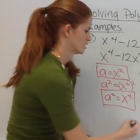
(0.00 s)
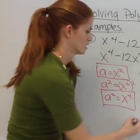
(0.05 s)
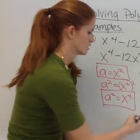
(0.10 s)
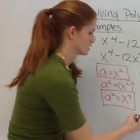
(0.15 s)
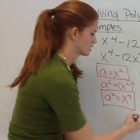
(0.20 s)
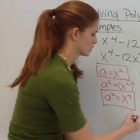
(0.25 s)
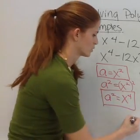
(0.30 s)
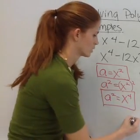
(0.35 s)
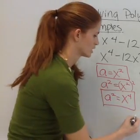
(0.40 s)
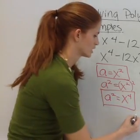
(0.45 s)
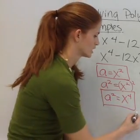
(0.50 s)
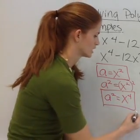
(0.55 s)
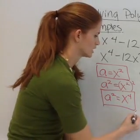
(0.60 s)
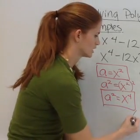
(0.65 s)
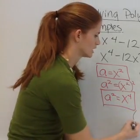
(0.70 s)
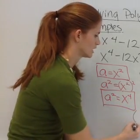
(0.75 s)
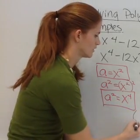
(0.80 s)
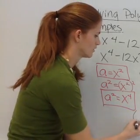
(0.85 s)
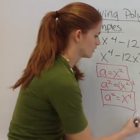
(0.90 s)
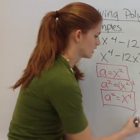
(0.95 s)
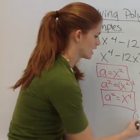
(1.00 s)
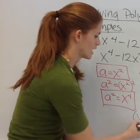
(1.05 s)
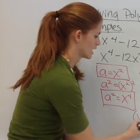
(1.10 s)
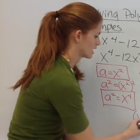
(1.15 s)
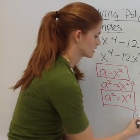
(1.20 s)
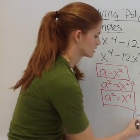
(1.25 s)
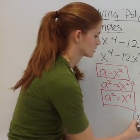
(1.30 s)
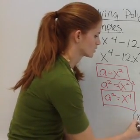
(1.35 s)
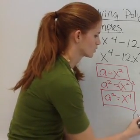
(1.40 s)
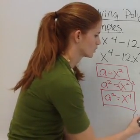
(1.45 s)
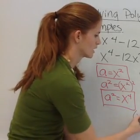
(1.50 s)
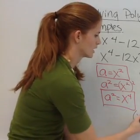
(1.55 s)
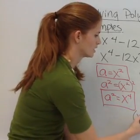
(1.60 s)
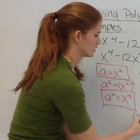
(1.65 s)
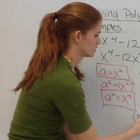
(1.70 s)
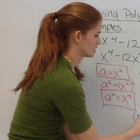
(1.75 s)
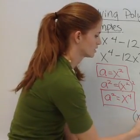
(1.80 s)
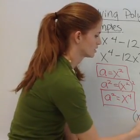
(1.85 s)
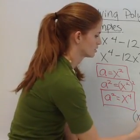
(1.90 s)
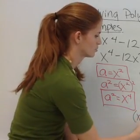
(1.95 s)
So we're going to leave x
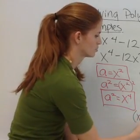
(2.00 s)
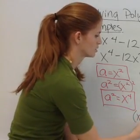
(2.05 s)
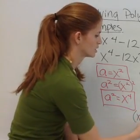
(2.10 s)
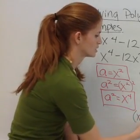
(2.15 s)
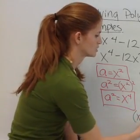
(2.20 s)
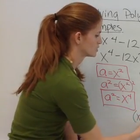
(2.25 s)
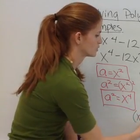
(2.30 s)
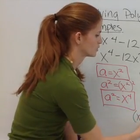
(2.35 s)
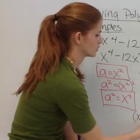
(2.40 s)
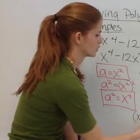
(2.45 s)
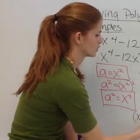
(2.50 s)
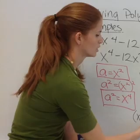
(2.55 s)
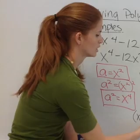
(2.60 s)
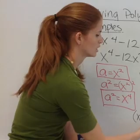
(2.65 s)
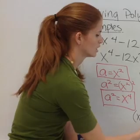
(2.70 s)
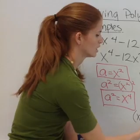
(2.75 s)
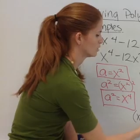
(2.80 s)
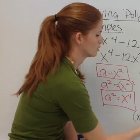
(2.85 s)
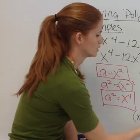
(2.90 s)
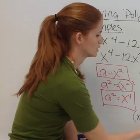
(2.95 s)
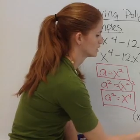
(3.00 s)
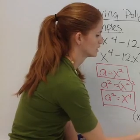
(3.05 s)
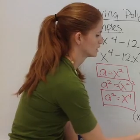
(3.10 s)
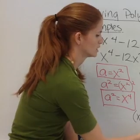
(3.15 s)
squared plus 4 alone.